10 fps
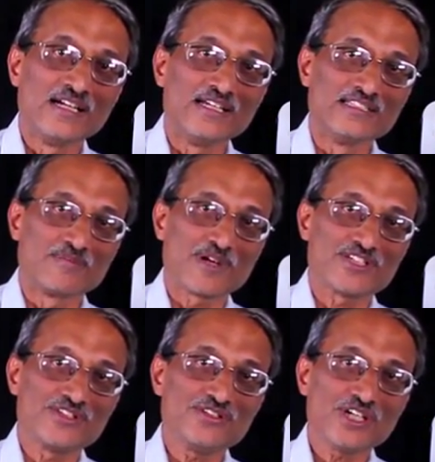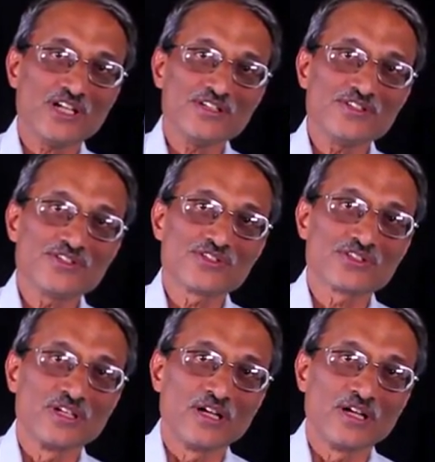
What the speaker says: in the present tense,